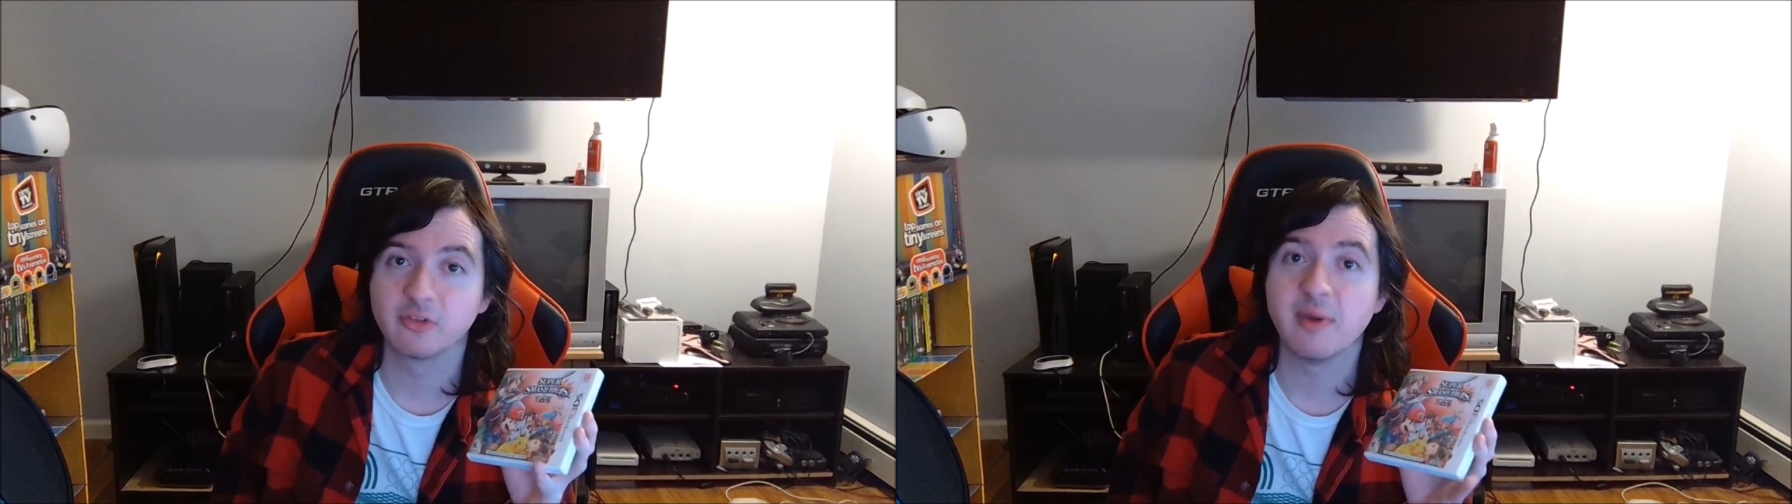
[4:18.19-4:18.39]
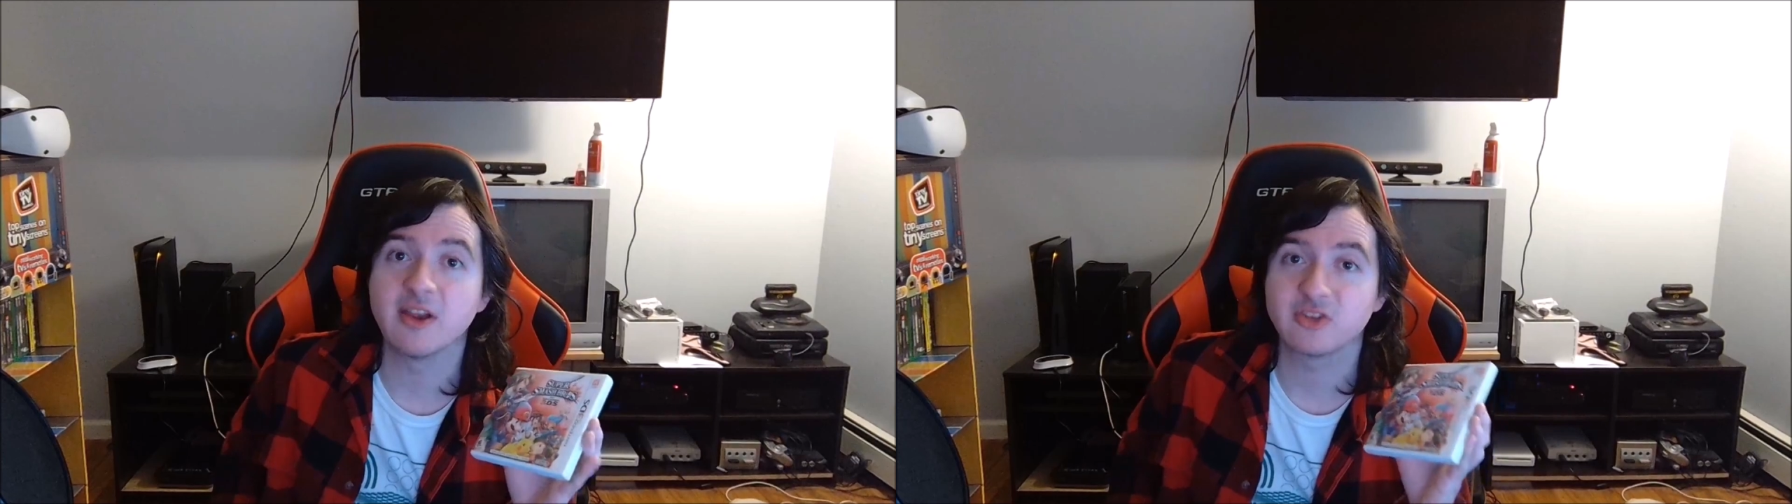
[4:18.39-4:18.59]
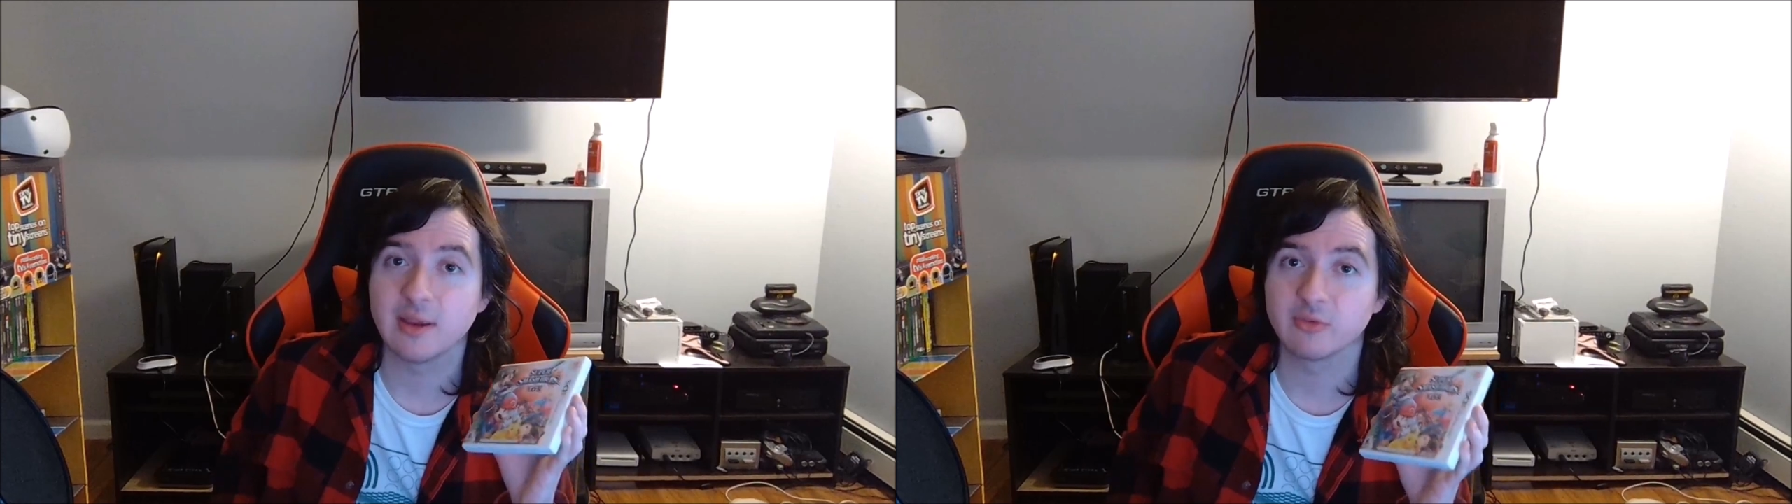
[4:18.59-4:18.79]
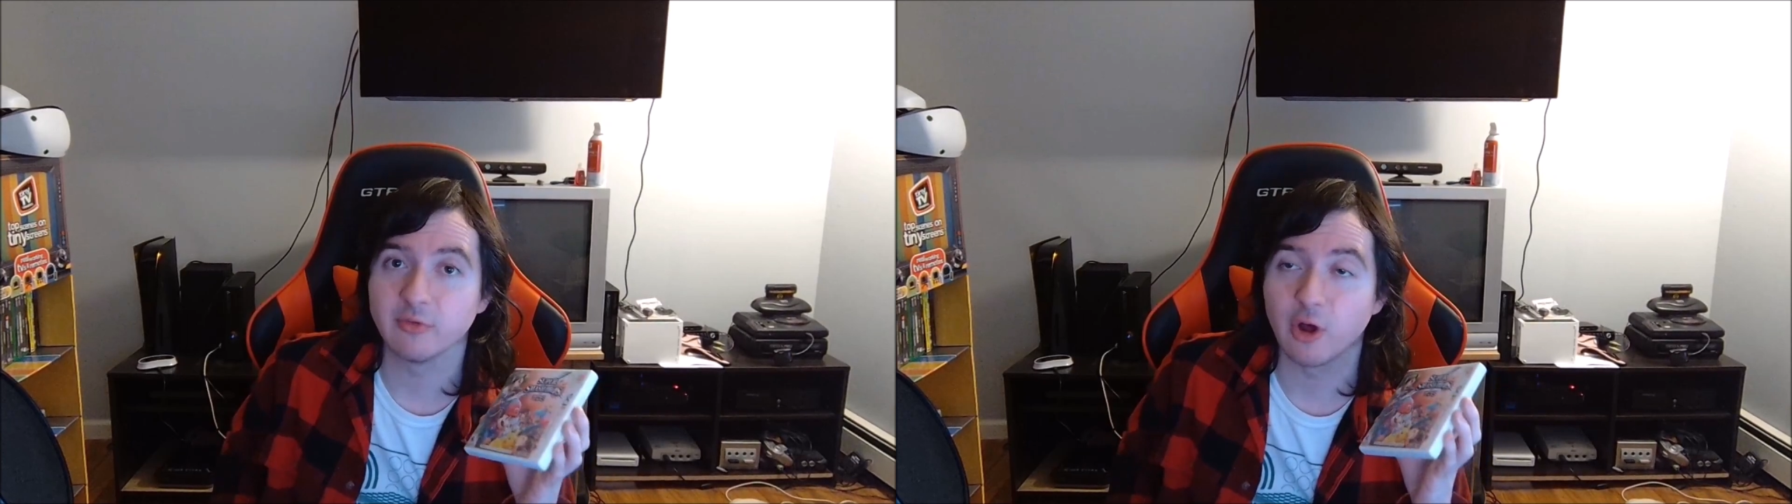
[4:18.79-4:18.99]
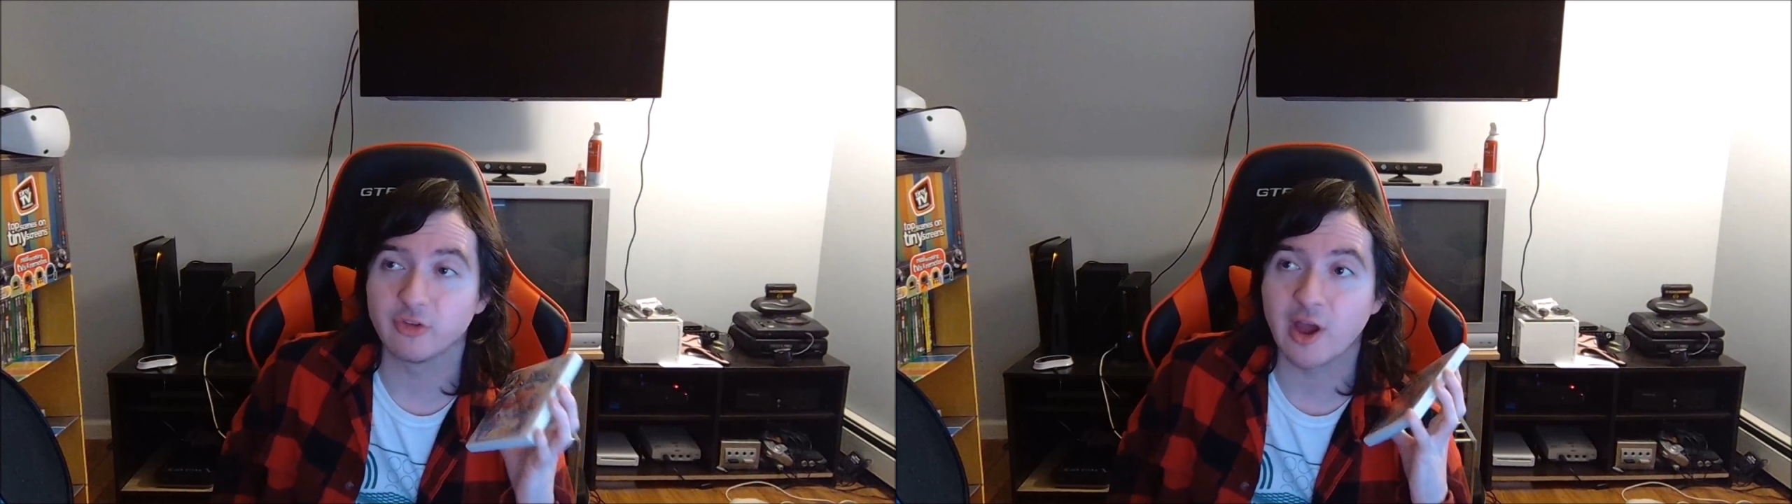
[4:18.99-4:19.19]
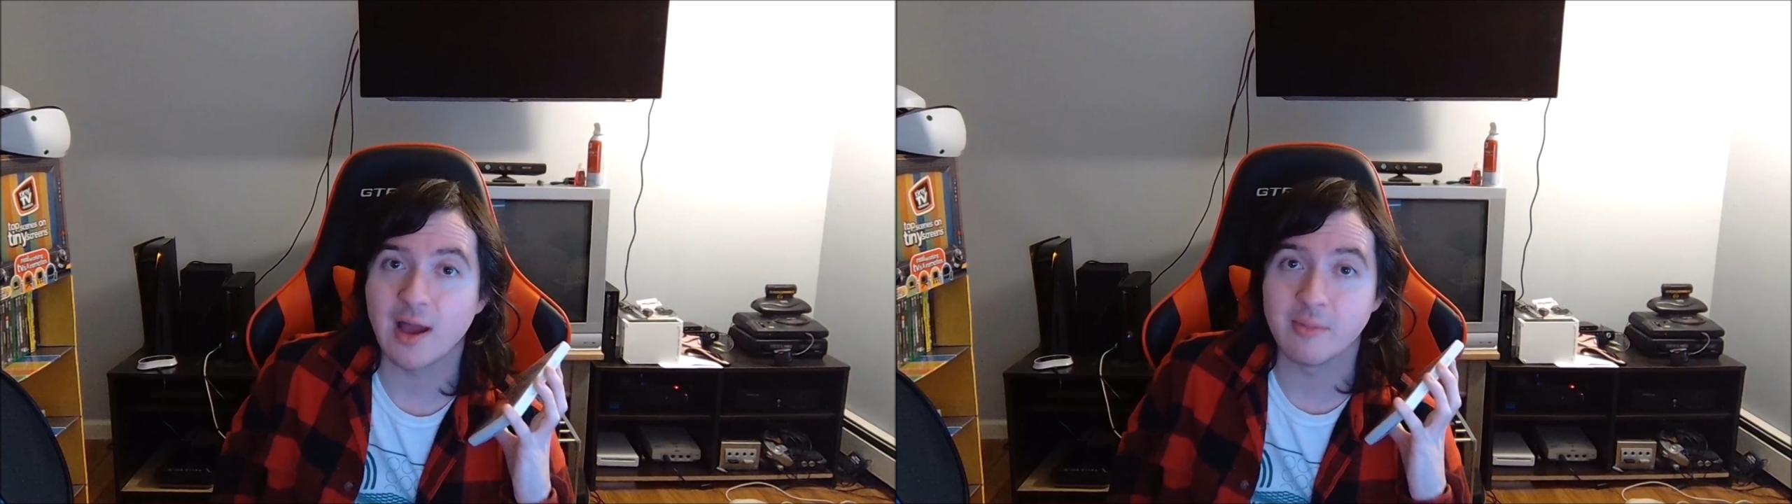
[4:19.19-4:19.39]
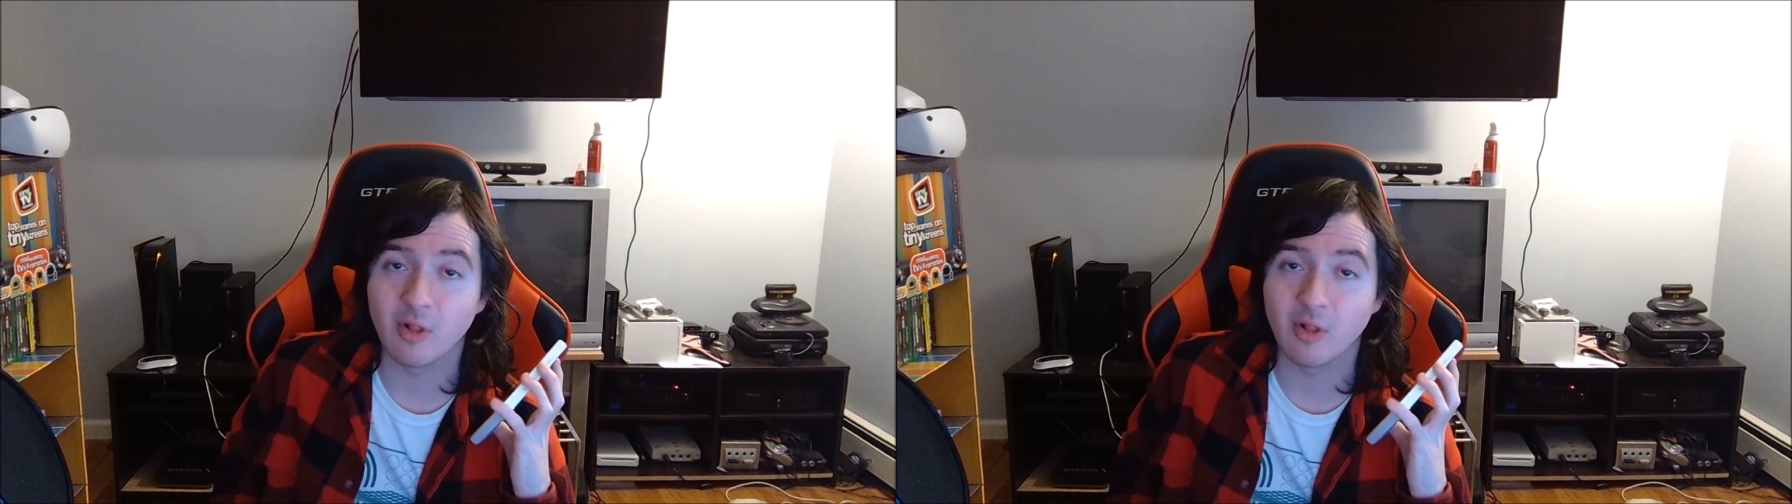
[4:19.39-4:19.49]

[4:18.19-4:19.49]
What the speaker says: Smash games of all time.